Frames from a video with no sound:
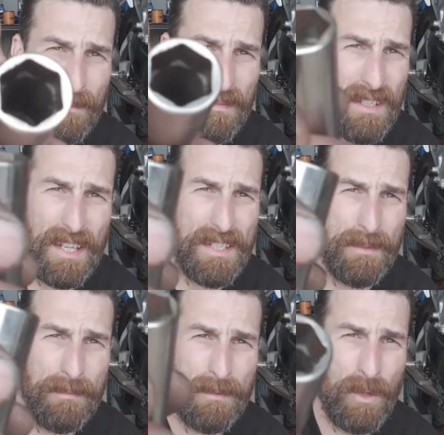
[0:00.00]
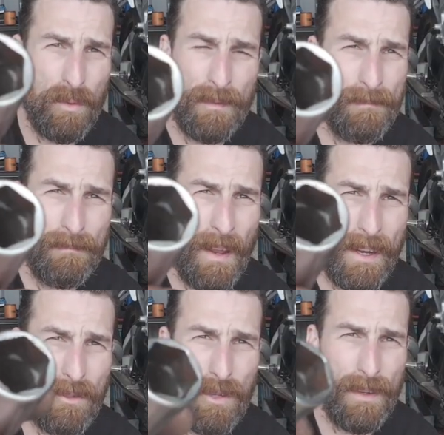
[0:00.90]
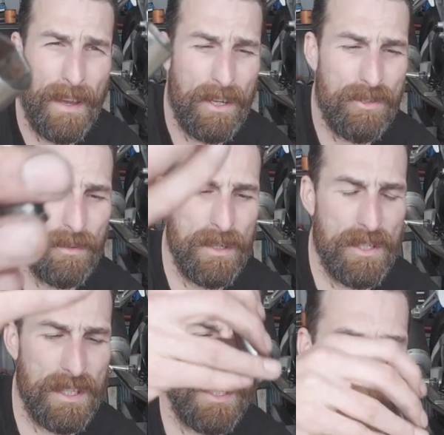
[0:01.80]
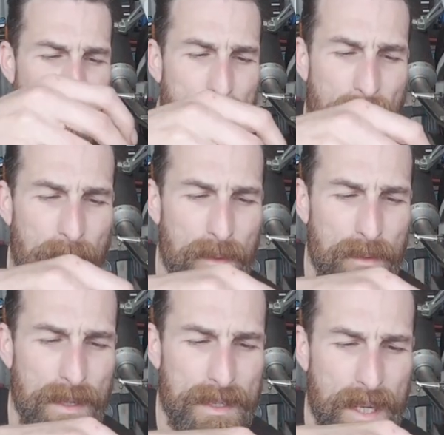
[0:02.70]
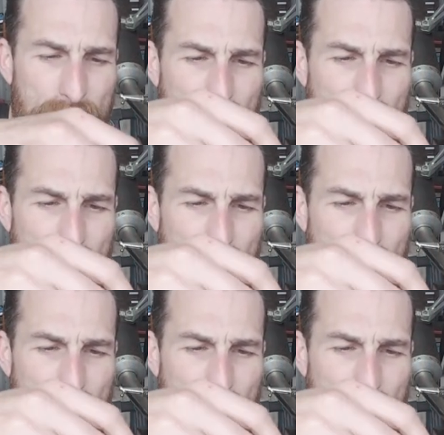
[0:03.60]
system called a flank drive extra, which the snap-on man will tell